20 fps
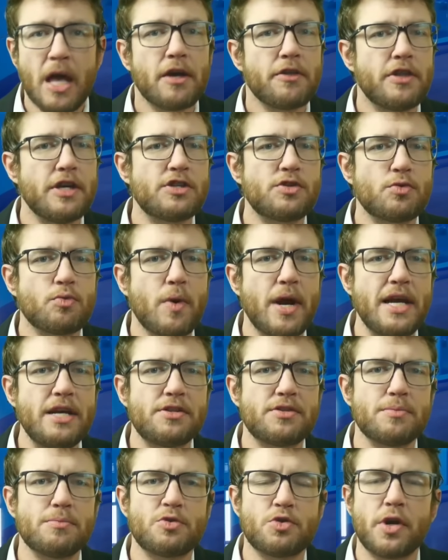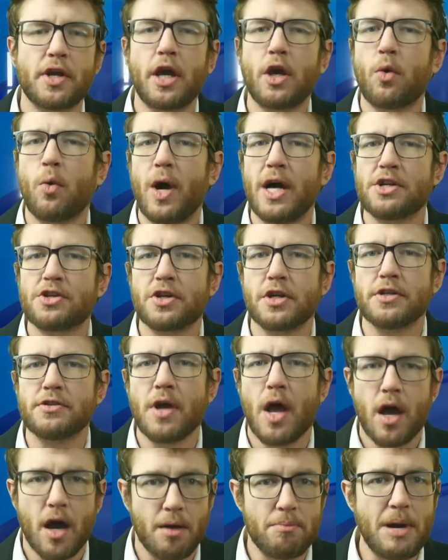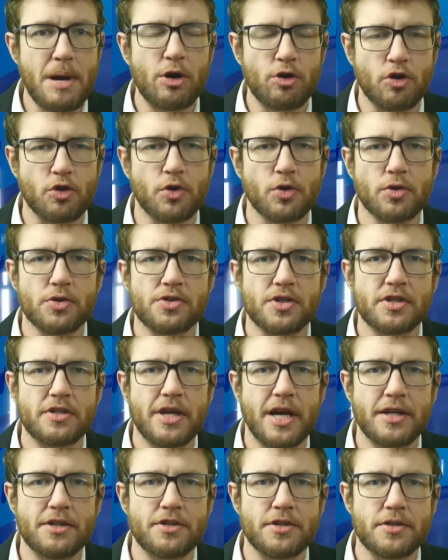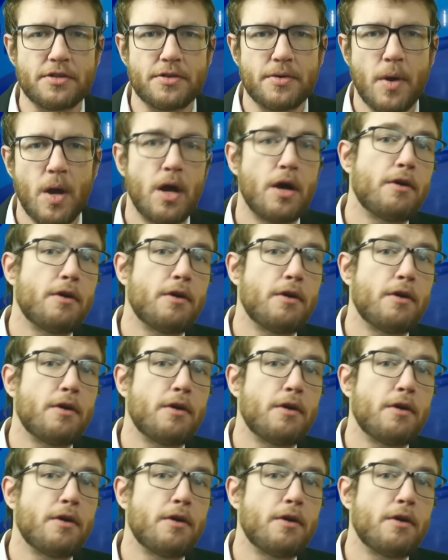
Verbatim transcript: this raised some tricky questions about Google's intentions.